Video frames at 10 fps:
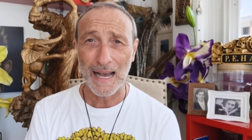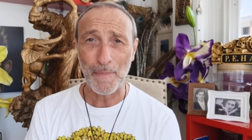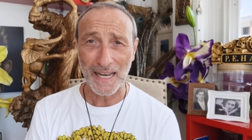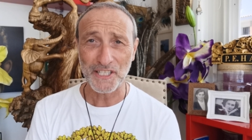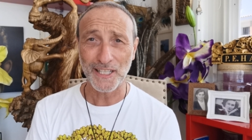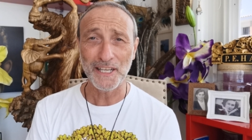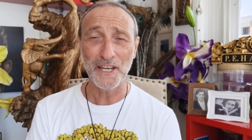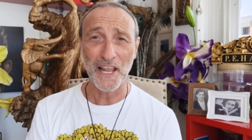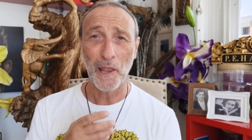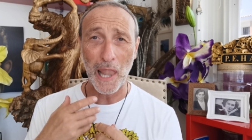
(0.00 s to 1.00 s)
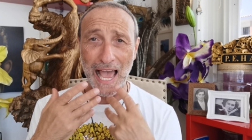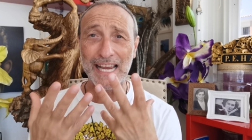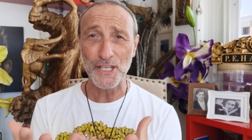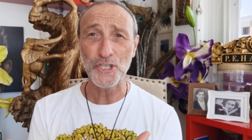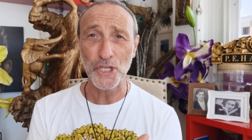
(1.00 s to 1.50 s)
I'm actually gonna
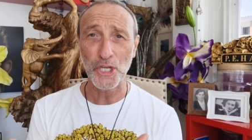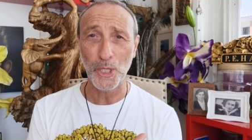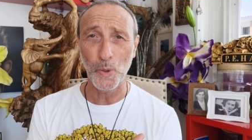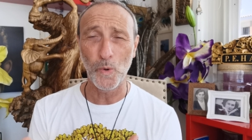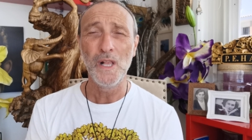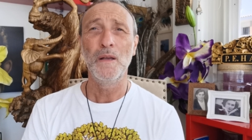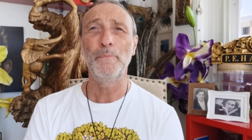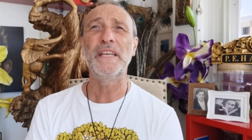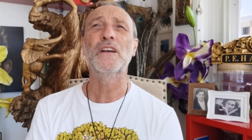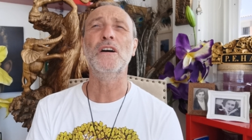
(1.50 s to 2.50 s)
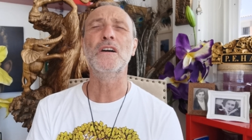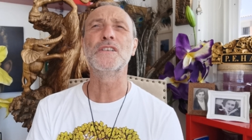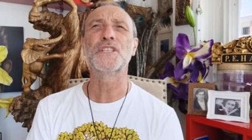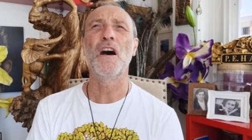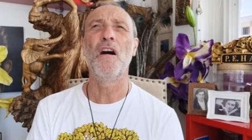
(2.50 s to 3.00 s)
lie to you
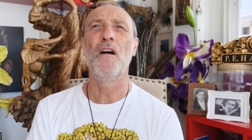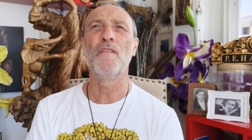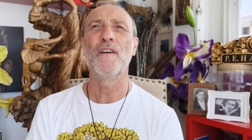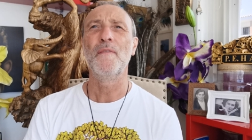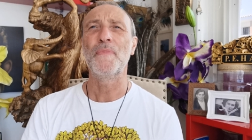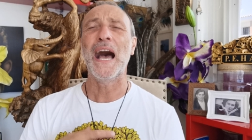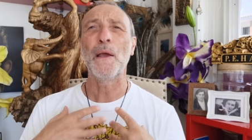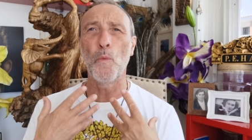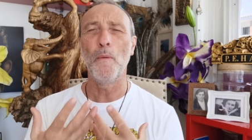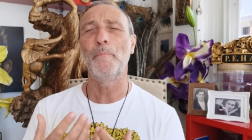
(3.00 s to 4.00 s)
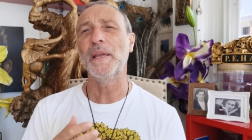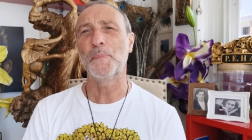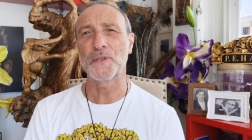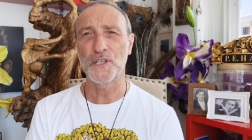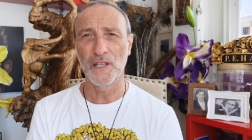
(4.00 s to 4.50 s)
because of I want
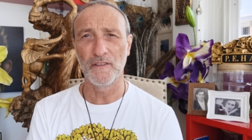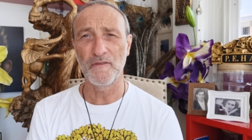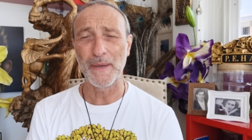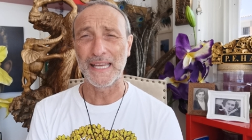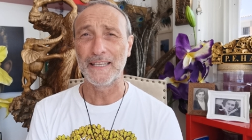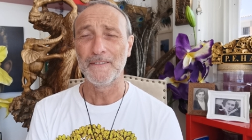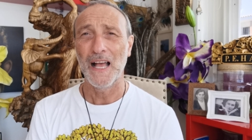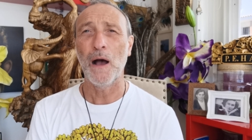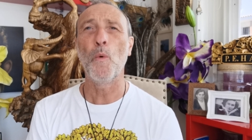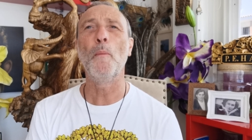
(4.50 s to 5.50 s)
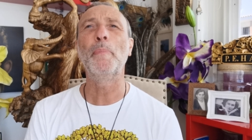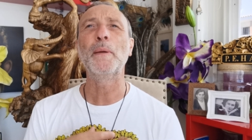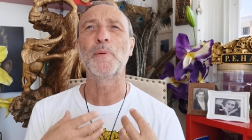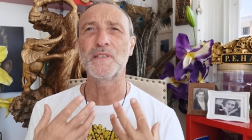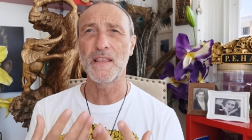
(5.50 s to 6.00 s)
people to love me. I want
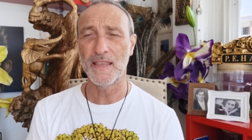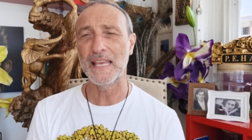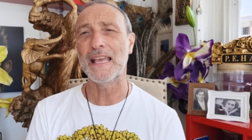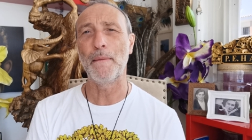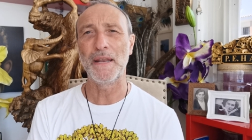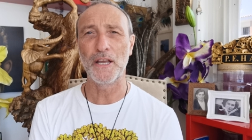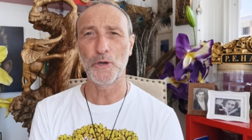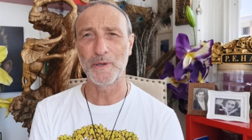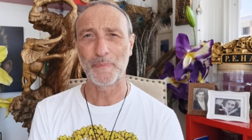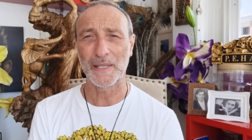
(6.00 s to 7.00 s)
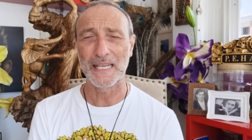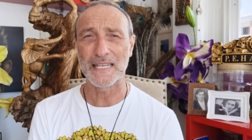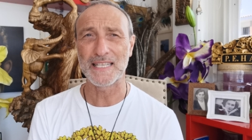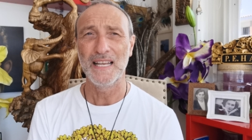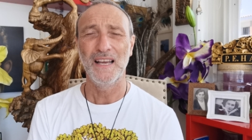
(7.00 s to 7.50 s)
people to think I'm in a good
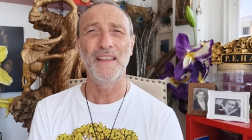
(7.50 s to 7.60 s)
place.